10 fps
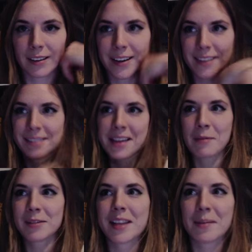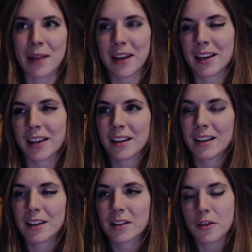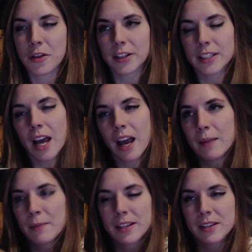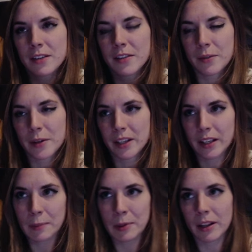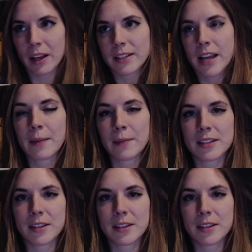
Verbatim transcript: And that was like my 3rd time. I still haven't really like put a lot of time into